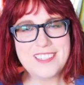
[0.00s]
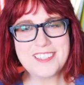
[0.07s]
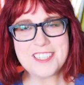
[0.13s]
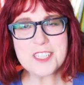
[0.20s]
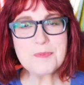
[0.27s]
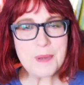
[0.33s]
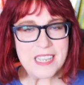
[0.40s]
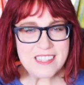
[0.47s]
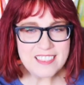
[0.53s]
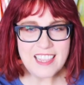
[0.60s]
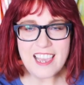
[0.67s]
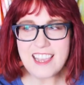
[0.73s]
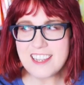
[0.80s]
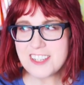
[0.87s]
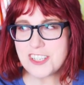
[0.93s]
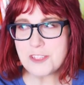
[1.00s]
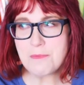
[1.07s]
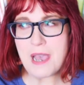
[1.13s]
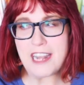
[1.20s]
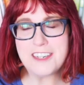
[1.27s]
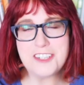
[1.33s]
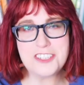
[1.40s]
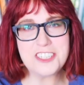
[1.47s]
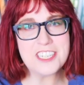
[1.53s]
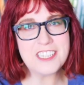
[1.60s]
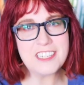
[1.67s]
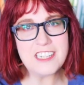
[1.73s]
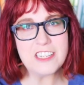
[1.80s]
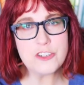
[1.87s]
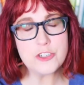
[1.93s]
Despite that, she managed to
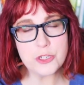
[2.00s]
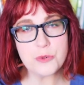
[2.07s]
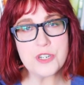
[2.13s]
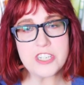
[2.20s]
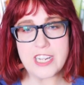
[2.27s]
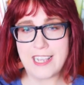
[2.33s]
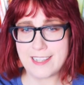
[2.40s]
get a Jewish